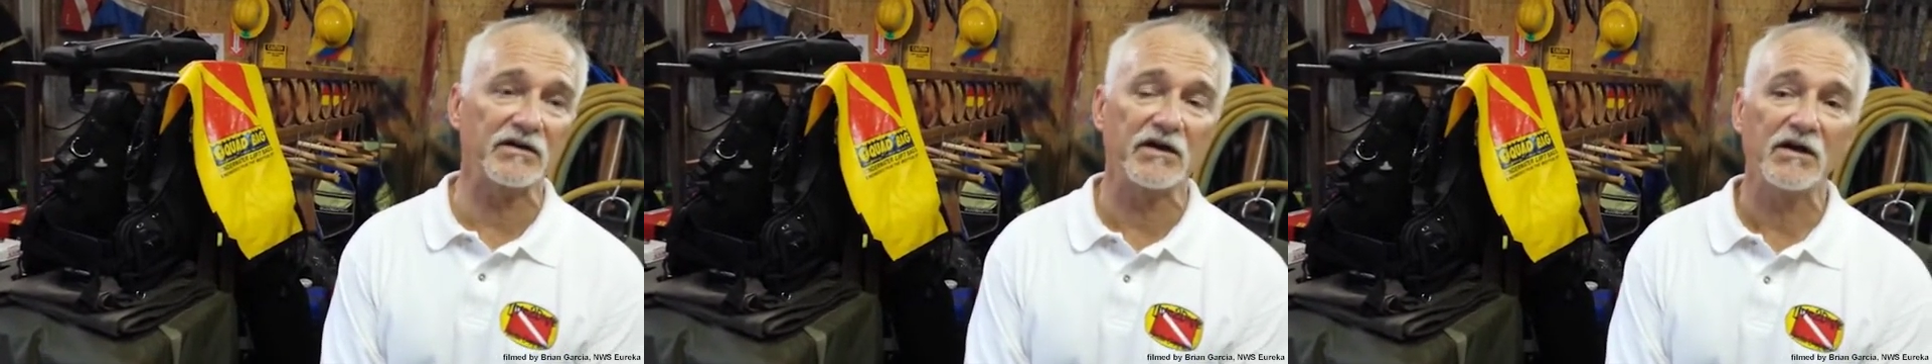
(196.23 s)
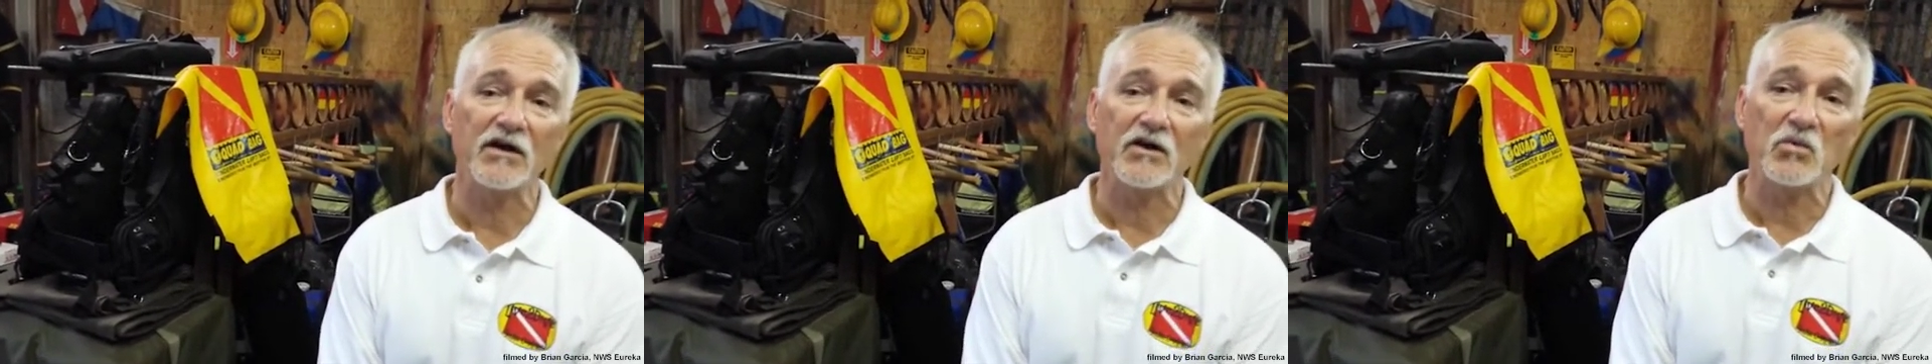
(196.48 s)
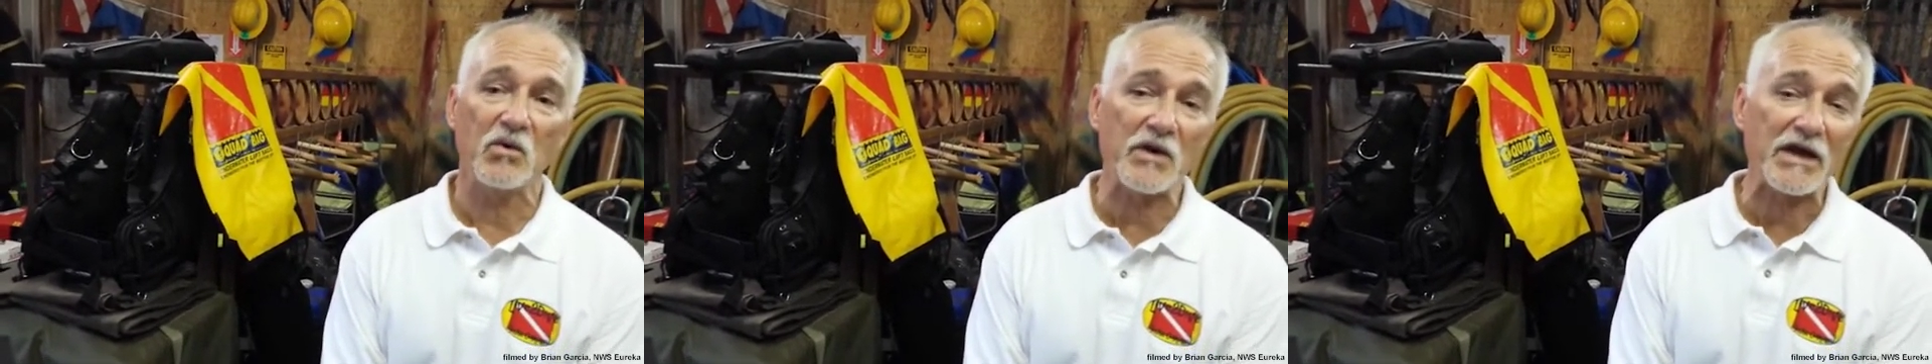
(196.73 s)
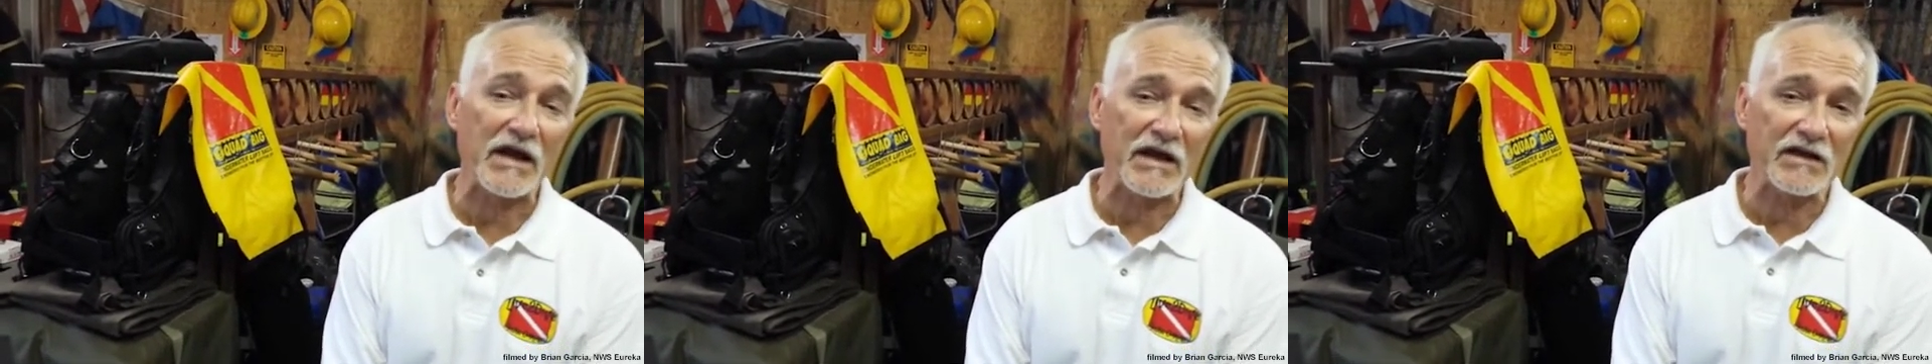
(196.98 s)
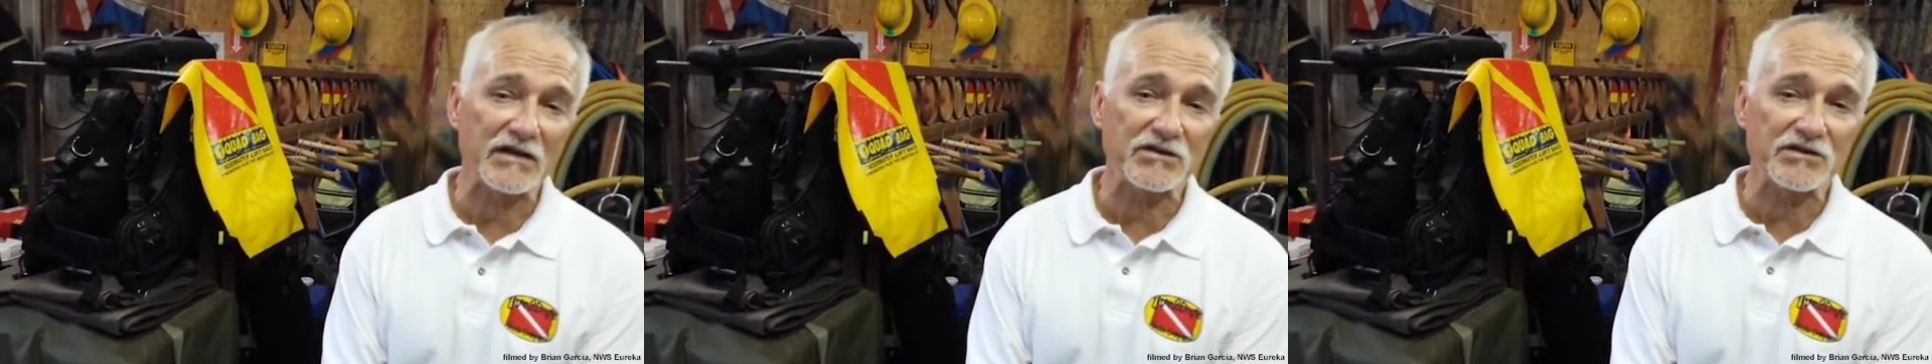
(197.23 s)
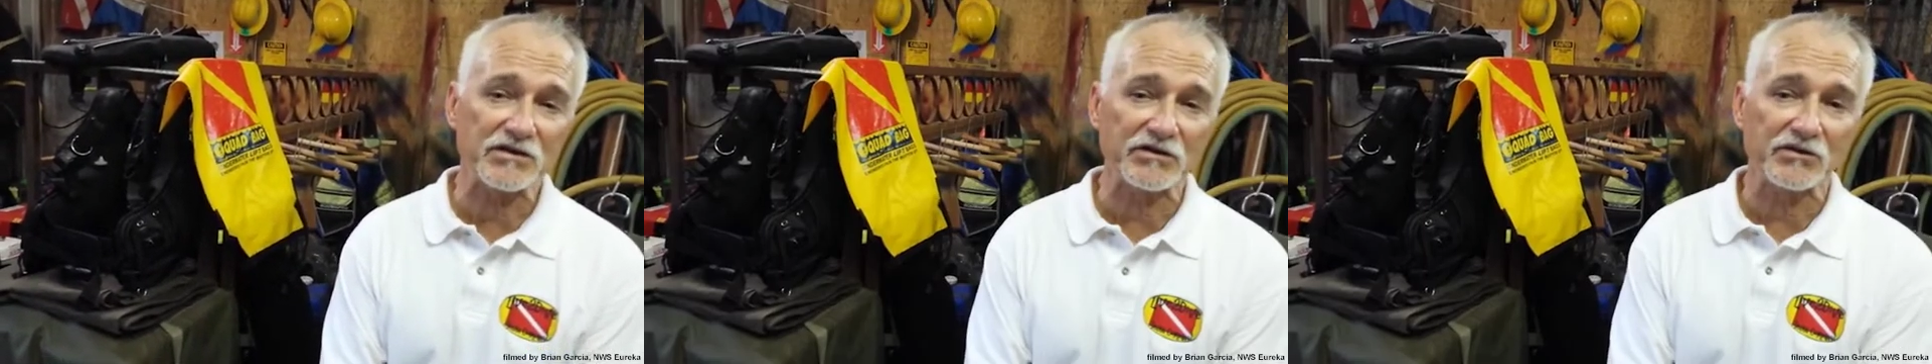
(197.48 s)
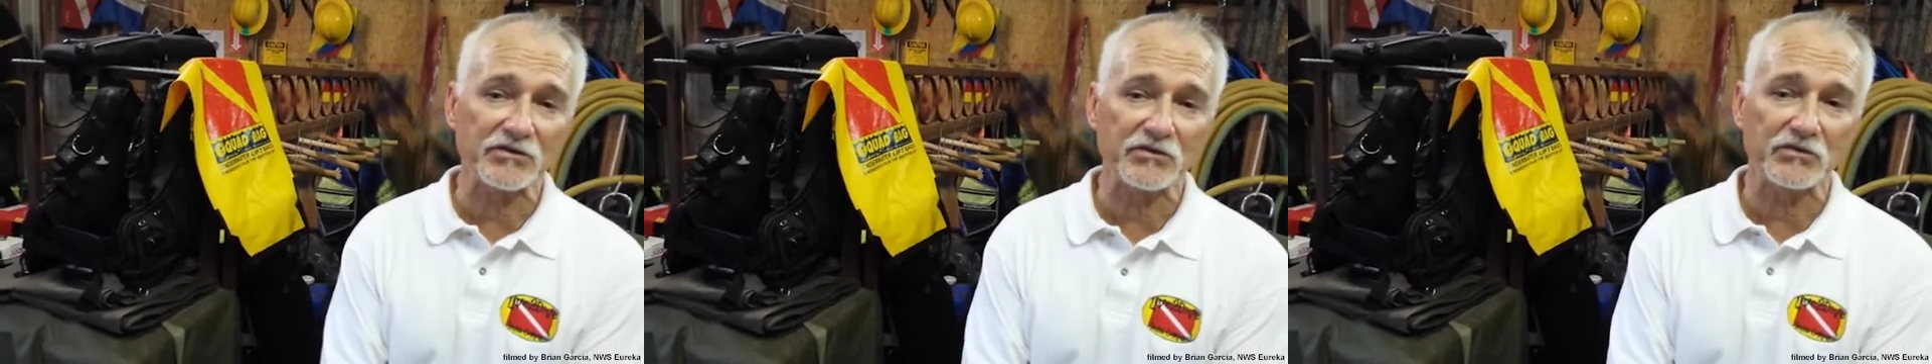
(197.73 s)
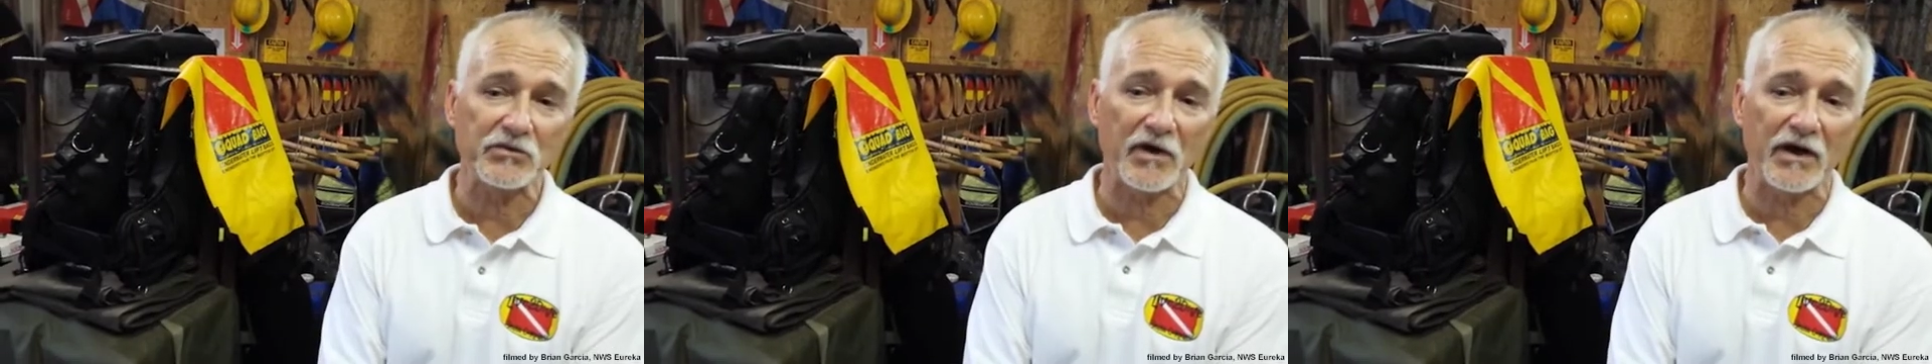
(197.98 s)
When we get
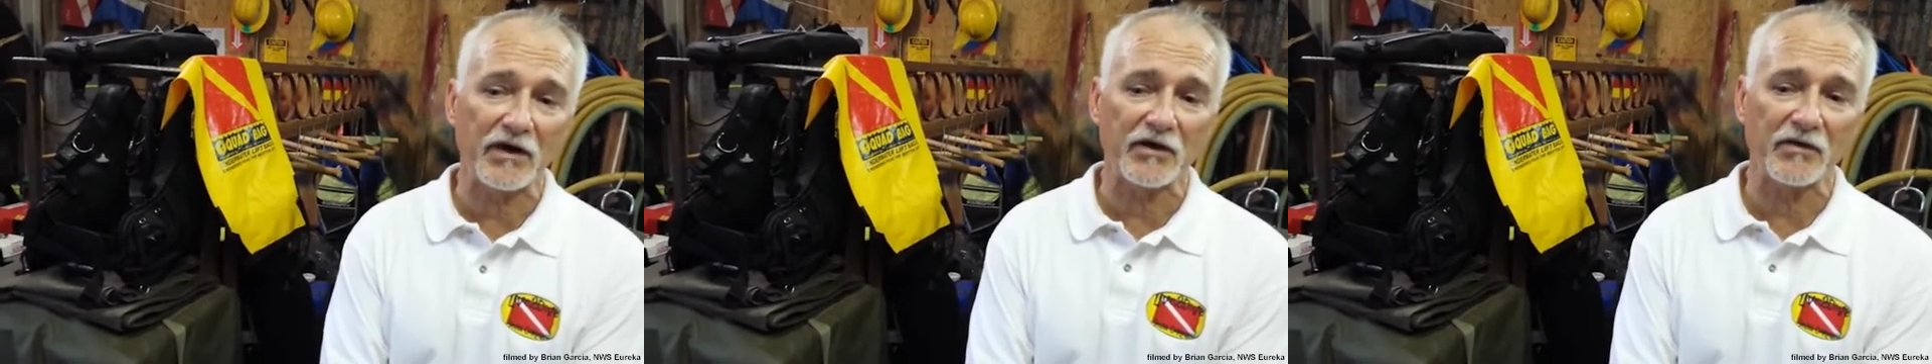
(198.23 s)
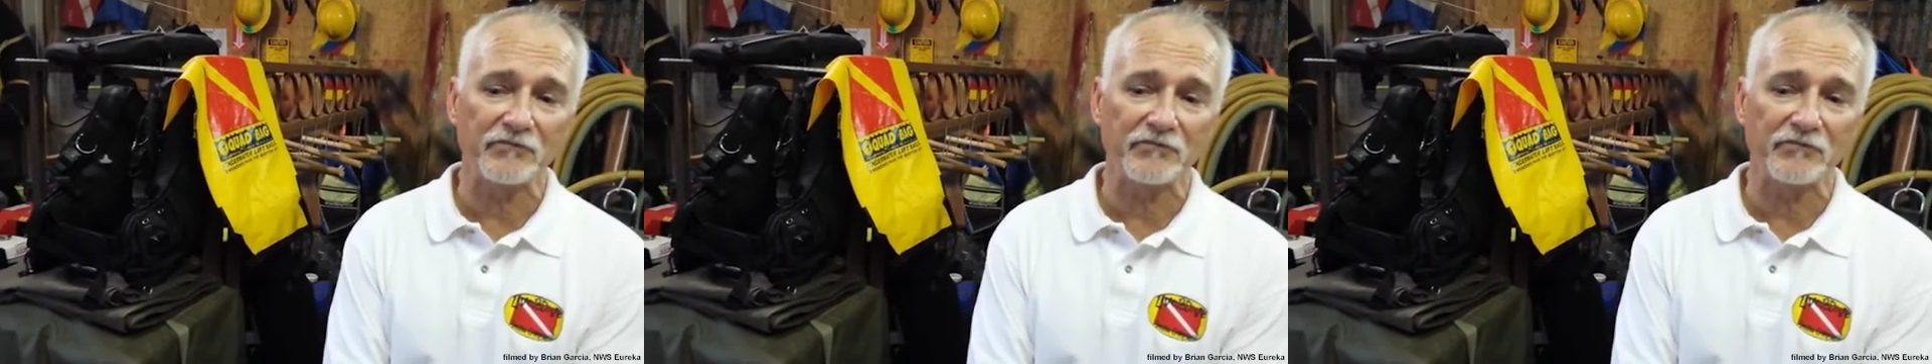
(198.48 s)
into